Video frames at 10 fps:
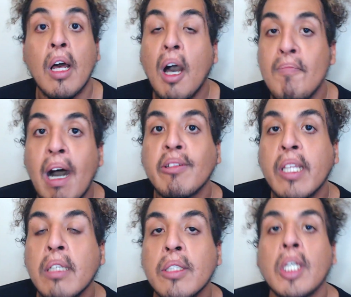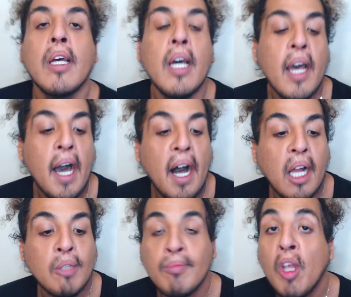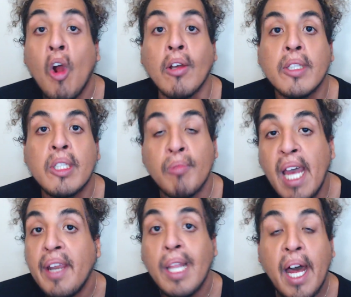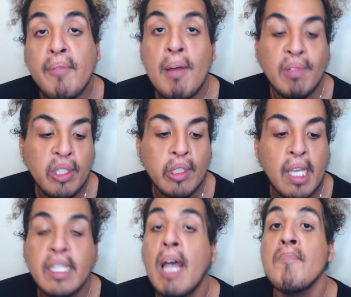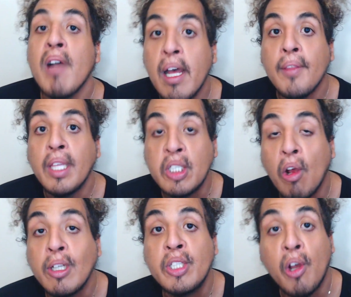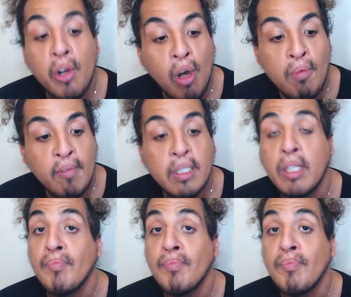about the, the uh, arcs. We had a lot of episodes like that, but this arc started off